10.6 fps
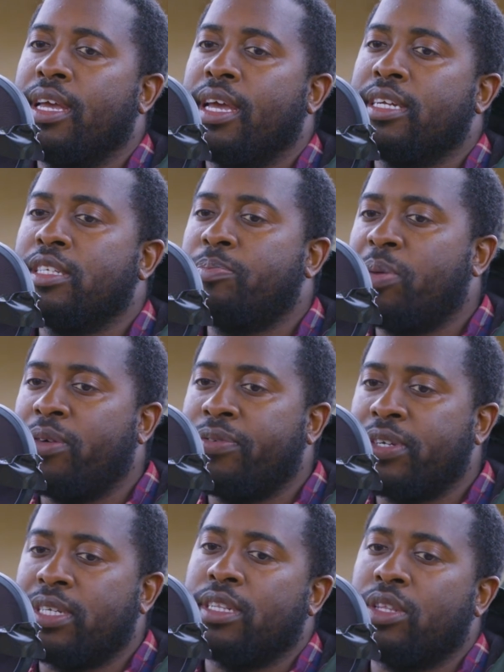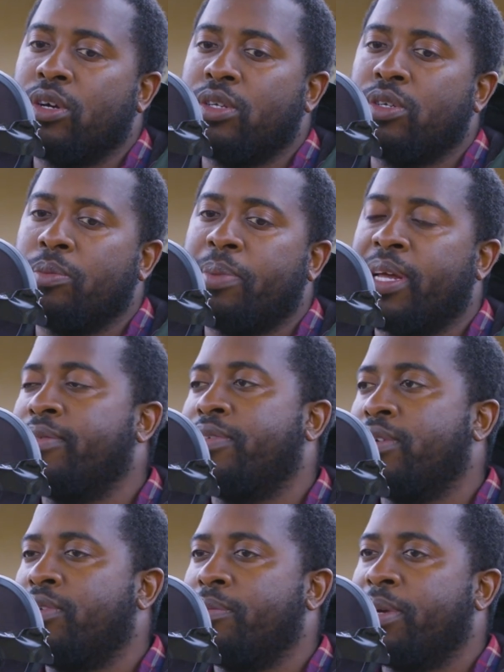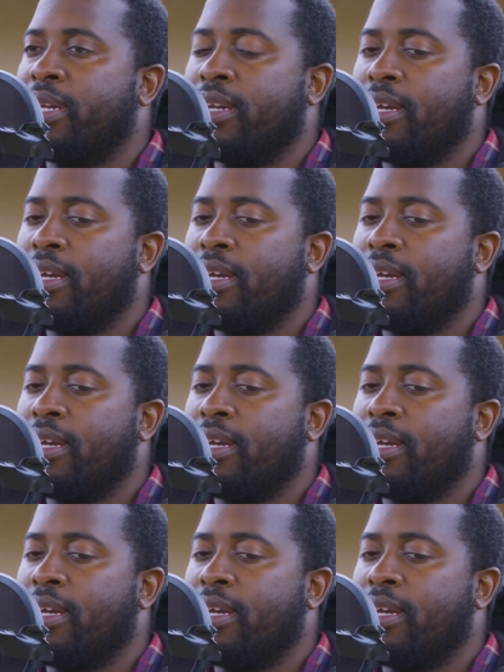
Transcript: and it's profited those who benefit from it.